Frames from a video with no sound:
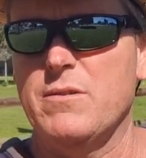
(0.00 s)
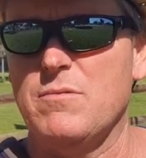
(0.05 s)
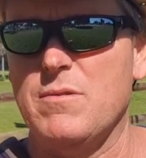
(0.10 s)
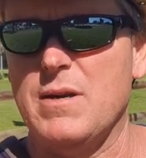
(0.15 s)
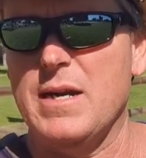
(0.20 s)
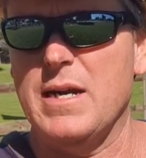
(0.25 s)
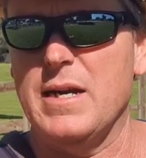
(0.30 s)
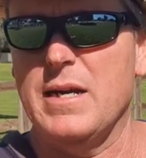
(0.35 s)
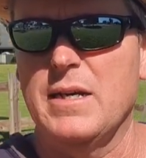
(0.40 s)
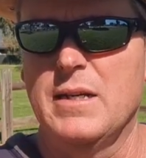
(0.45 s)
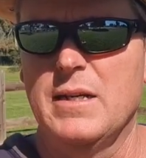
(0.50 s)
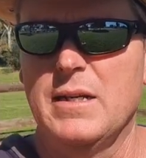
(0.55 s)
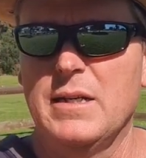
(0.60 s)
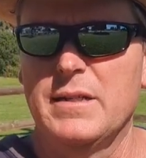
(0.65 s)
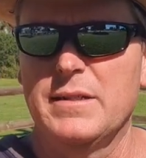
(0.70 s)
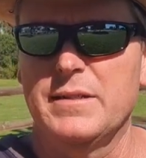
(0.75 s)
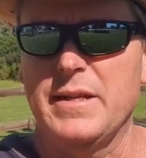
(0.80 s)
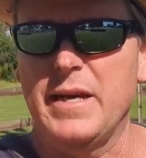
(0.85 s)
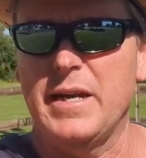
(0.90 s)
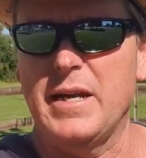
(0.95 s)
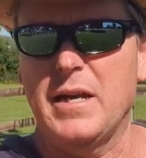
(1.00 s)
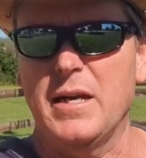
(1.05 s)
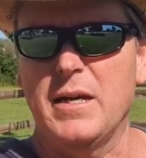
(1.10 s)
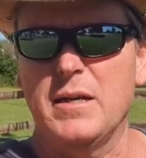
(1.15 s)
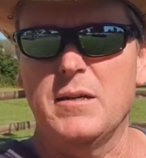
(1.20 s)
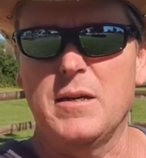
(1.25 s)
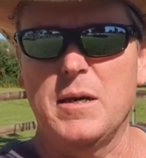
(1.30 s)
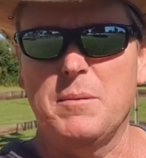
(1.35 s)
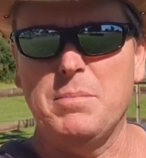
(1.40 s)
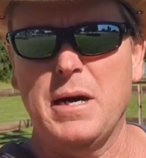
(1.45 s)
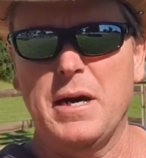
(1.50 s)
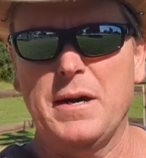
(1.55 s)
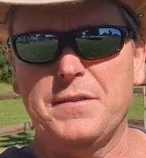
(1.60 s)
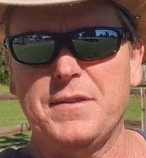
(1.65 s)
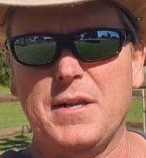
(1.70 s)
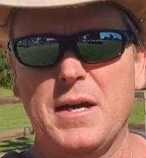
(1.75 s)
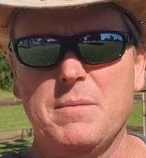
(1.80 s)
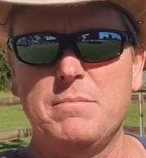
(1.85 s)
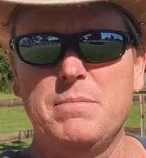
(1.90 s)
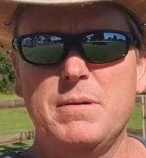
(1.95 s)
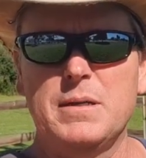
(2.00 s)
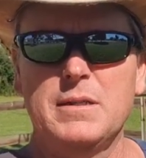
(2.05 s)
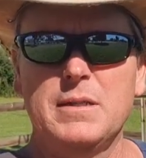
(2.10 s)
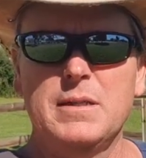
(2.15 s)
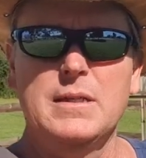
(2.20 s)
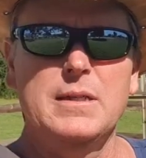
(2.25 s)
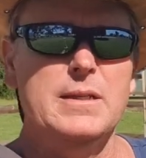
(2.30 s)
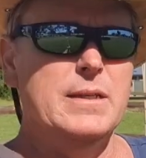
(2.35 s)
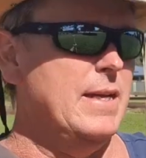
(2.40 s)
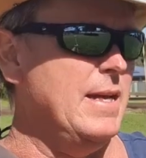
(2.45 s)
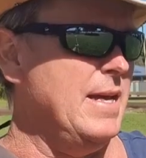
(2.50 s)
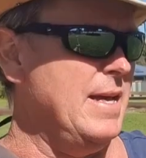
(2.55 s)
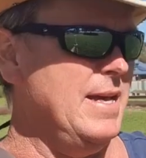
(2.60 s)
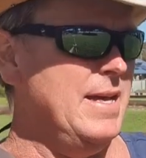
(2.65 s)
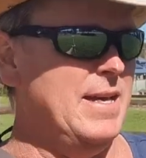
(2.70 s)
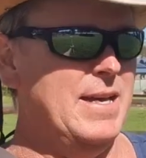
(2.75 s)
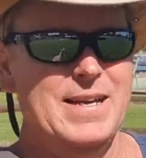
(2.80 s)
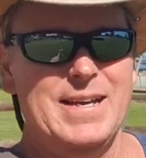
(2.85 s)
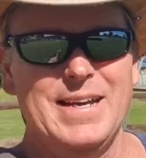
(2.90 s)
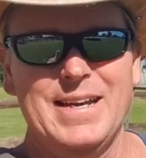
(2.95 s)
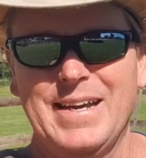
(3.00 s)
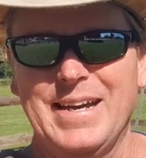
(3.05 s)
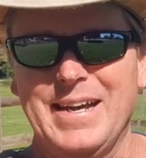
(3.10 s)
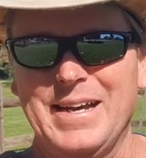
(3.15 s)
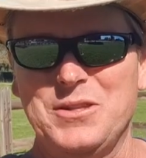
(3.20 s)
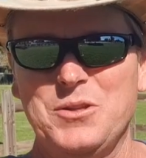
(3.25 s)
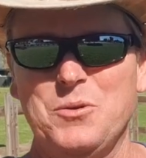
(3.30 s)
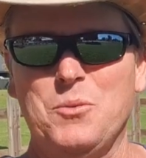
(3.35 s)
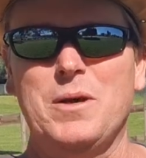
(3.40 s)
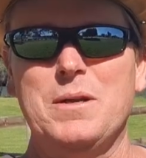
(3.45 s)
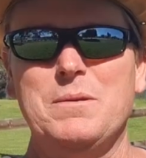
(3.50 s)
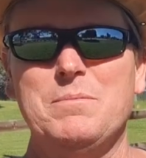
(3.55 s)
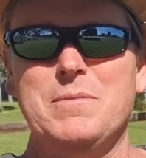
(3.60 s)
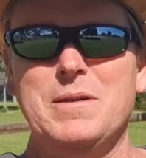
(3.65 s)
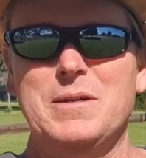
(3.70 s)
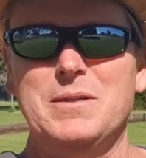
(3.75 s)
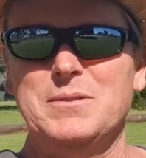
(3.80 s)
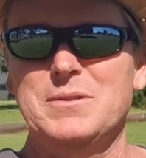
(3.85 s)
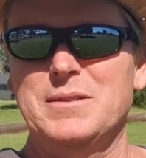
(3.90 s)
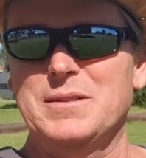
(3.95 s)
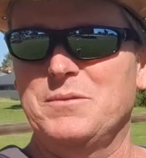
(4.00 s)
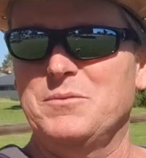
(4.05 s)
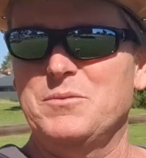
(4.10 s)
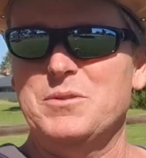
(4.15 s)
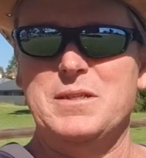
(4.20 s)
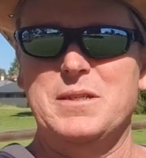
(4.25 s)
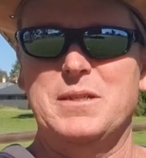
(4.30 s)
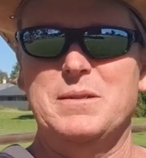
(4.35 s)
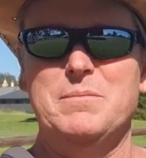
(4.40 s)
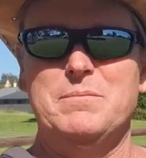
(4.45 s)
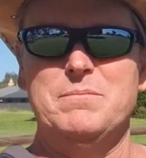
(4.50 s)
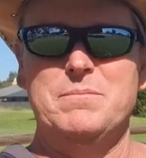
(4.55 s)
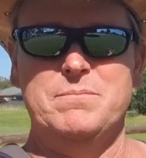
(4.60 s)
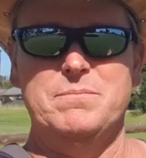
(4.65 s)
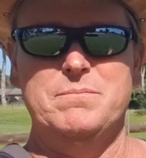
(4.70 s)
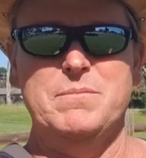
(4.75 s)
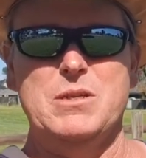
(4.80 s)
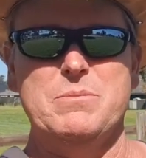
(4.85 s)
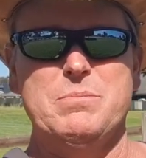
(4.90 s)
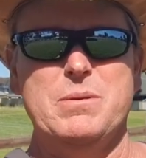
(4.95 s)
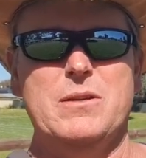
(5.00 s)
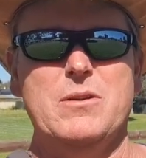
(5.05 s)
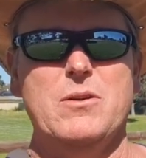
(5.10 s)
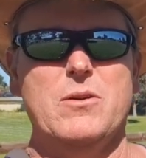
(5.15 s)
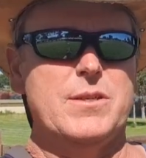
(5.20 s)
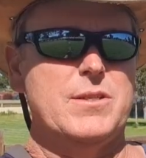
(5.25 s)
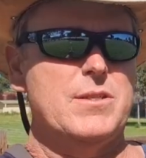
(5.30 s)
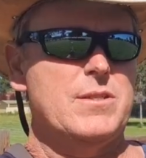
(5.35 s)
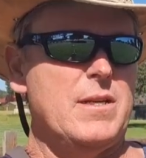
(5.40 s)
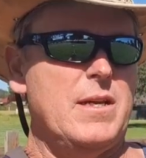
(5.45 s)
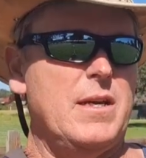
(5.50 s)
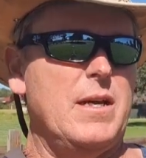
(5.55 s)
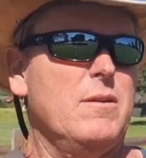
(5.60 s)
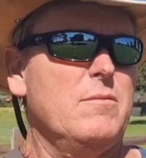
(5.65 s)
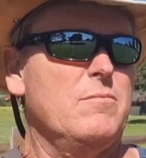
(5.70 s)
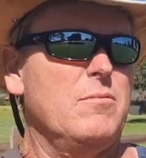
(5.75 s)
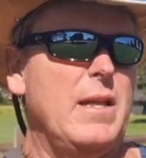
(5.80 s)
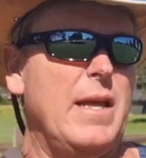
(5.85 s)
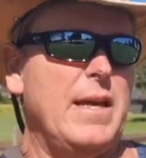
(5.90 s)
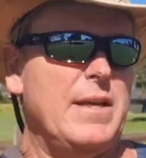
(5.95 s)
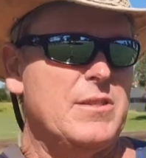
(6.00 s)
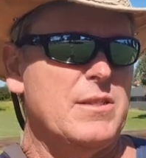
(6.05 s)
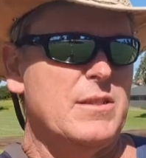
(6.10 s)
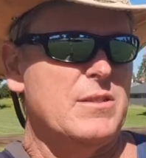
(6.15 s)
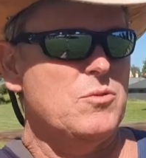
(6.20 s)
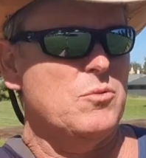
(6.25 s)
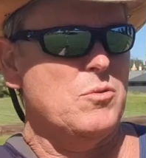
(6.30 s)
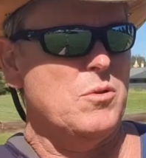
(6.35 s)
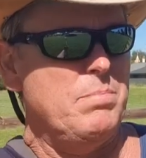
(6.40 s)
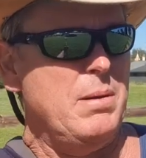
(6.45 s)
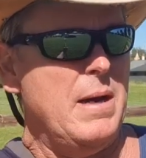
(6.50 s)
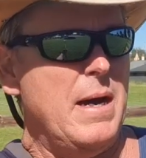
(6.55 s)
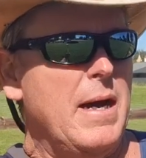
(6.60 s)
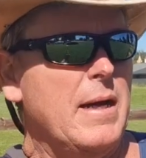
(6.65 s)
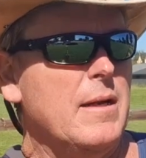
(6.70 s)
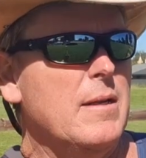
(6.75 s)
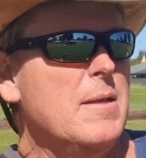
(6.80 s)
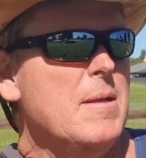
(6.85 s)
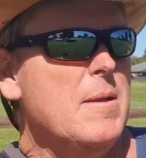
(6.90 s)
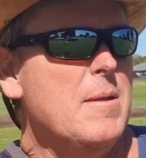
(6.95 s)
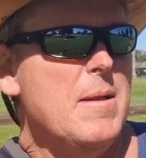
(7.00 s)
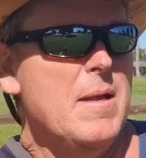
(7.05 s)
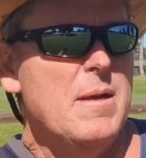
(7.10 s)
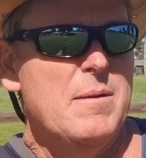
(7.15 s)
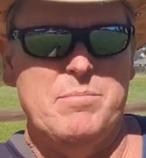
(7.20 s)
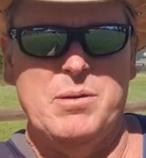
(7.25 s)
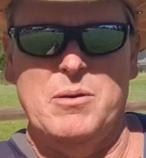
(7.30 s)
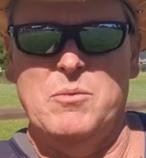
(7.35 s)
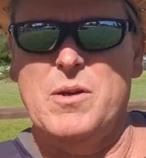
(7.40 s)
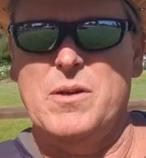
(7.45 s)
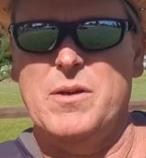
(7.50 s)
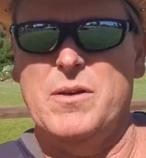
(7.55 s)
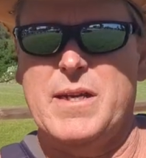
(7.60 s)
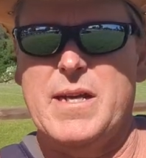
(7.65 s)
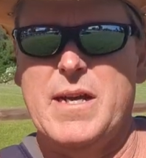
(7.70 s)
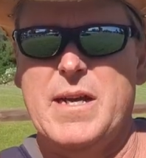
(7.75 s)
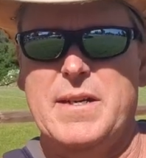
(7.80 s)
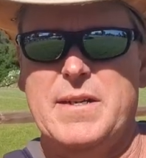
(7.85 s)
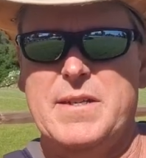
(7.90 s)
where they had a bathtub and a windmill, and it was meant to be a nice, relaxing sort of part. But what I